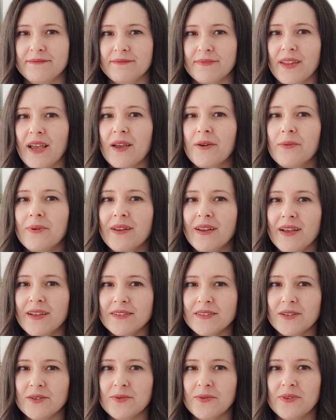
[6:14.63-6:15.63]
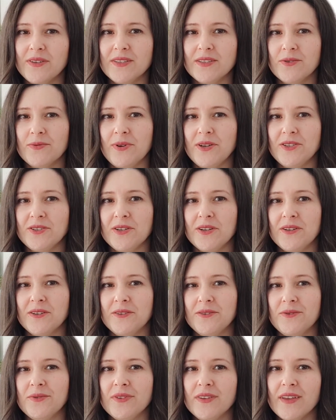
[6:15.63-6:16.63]
I will answer to this question
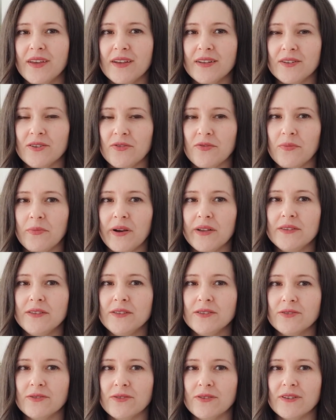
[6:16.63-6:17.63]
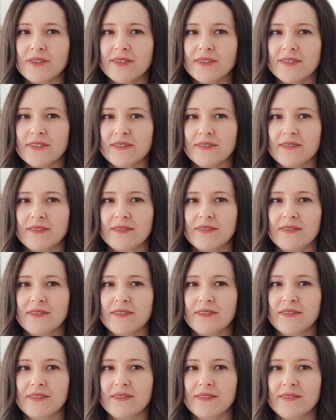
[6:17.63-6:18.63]
to the end of my discourse,
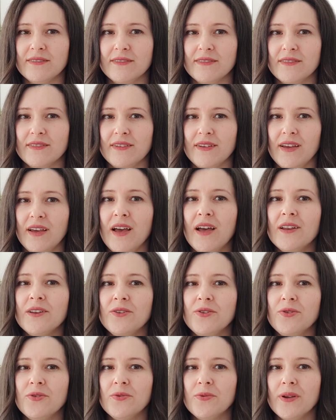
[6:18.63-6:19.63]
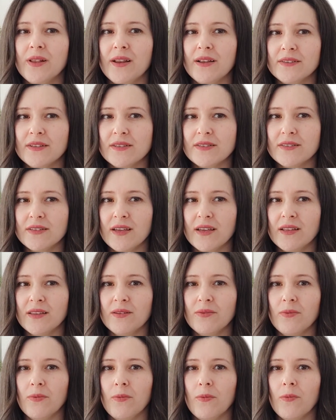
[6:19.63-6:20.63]
and you will
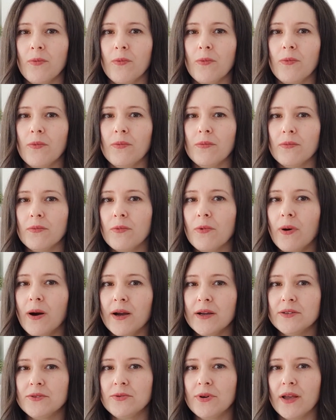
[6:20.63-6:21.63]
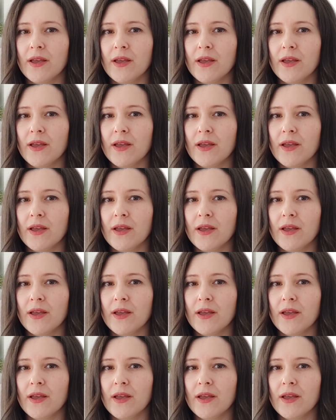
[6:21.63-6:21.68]
understand why did